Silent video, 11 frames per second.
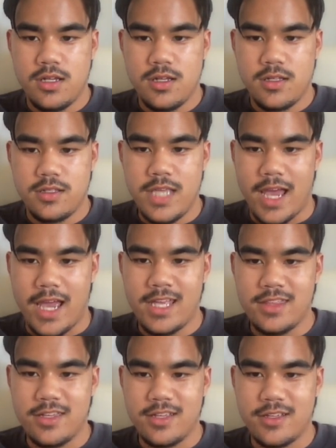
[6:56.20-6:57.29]
yeah,
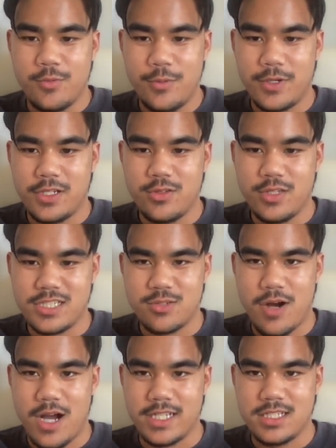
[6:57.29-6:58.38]
and we want to do this
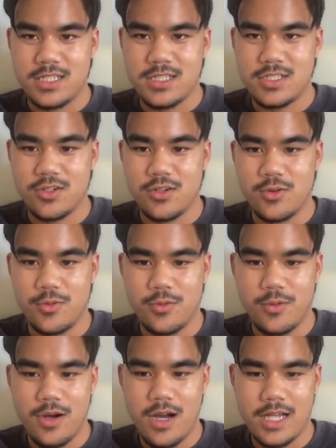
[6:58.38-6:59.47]
twice. So
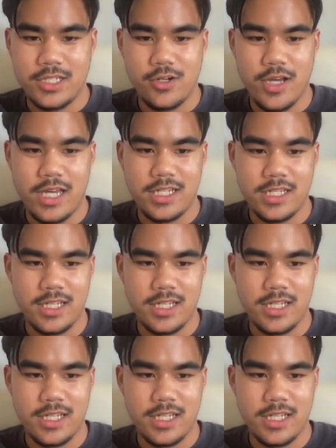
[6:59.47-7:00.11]
I'd go ahead and